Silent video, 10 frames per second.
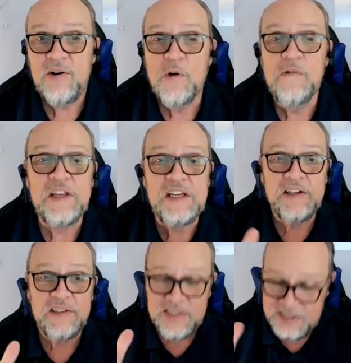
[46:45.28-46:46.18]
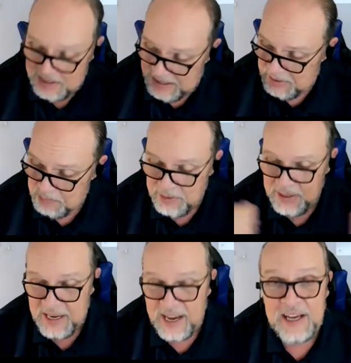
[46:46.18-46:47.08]
Over the years, that's what
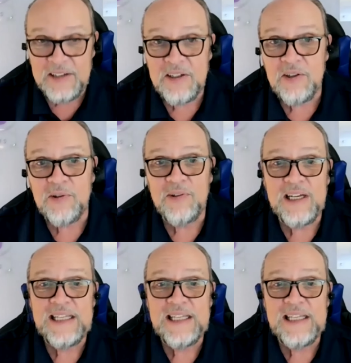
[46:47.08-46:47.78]
I had to do.